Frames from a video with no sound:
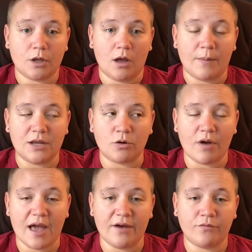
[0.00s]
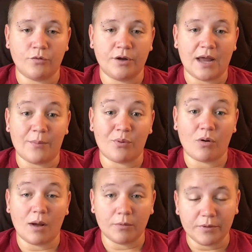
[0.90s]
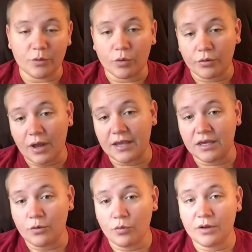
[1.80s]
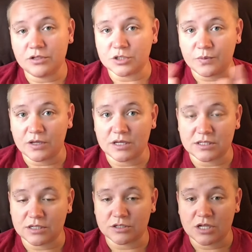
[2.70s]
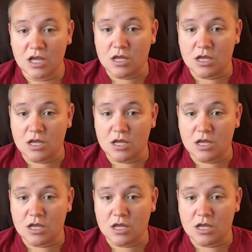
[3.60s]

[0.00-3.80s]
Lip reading: I don't have one. I probably will not get one just because there's